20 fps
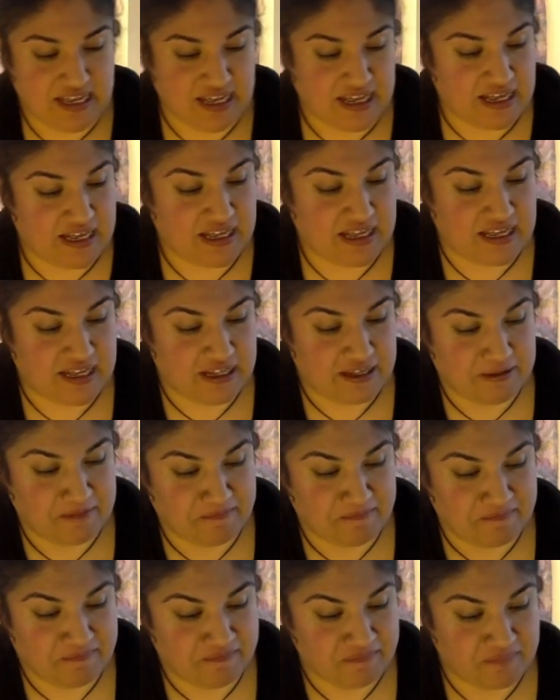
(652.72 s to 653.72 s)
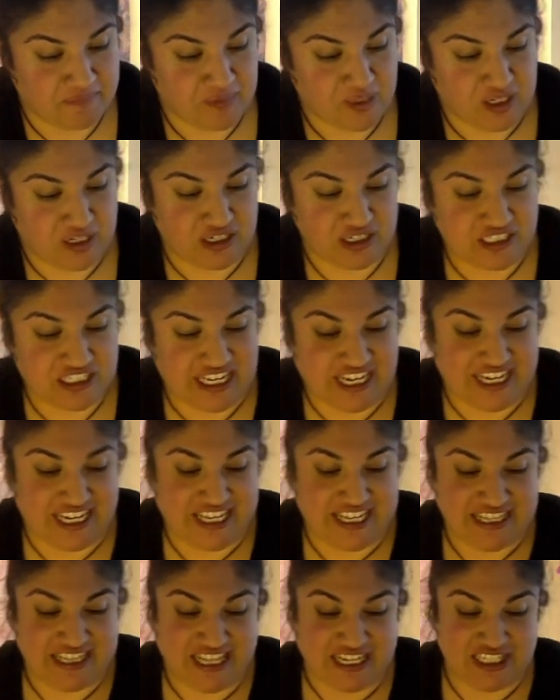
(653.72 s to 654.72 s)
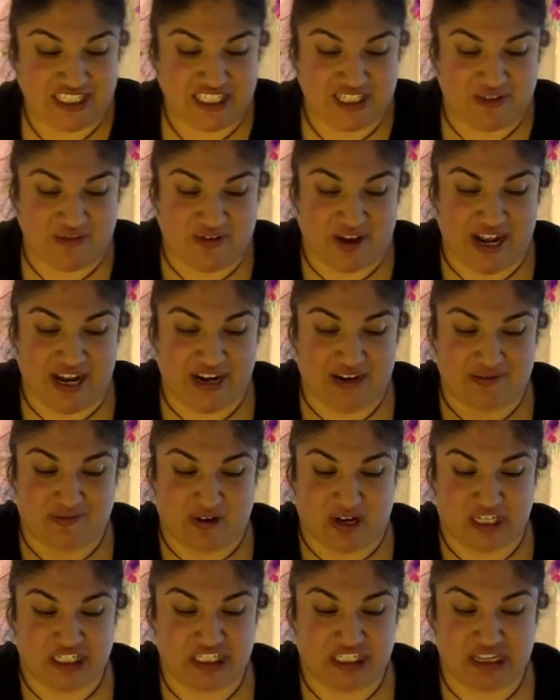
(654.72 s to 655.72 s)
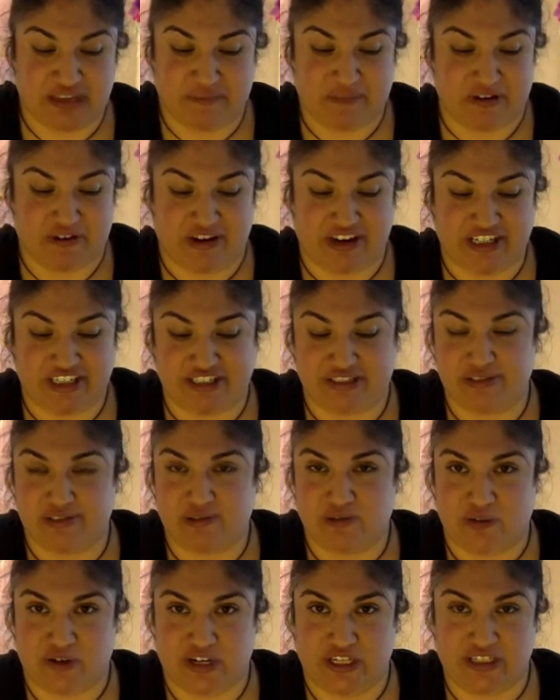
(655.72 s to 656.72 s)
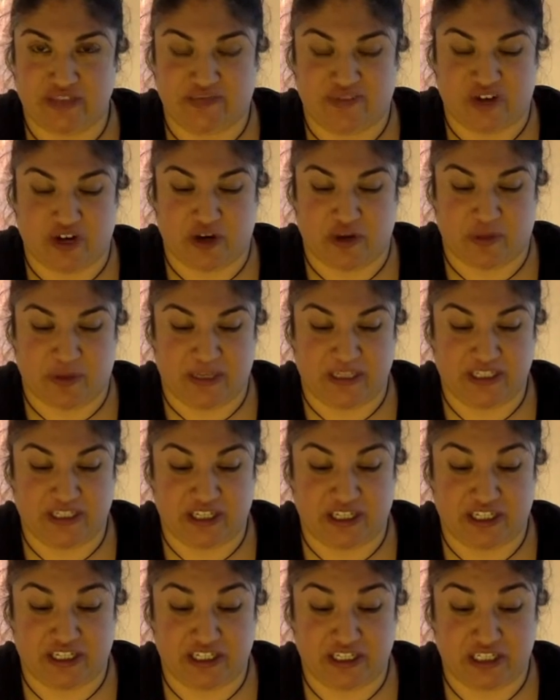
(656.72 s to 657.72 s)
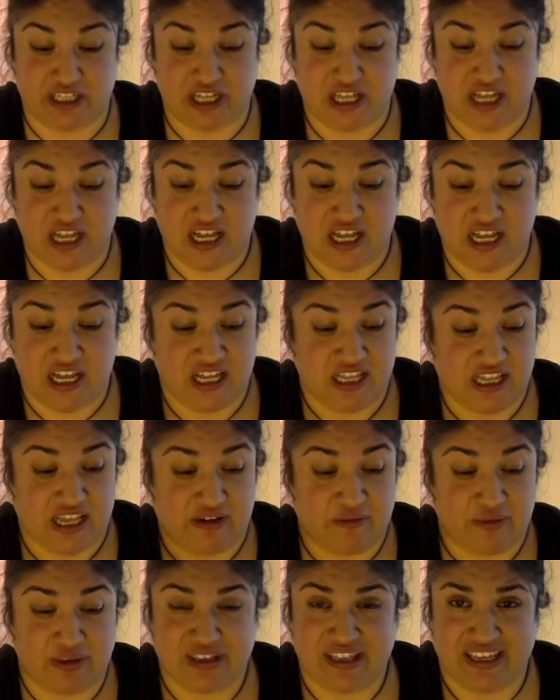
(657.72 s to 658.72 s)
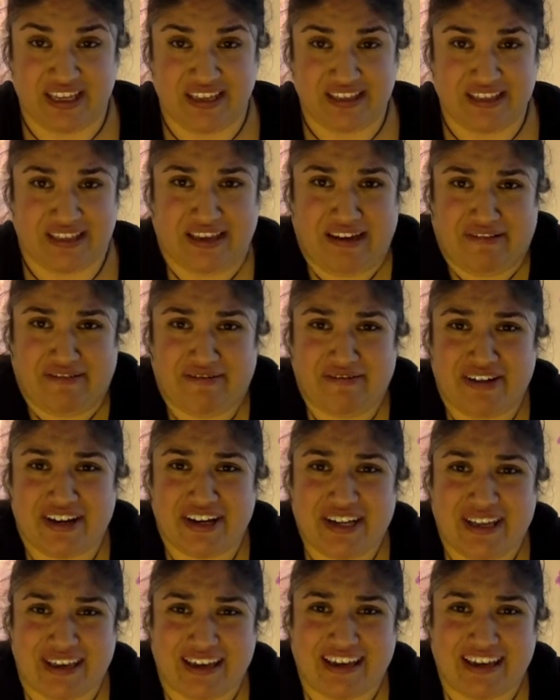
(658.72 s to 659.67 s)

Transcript: Um, her stating that she read and watched immigration stories for her research. Like, really? Reading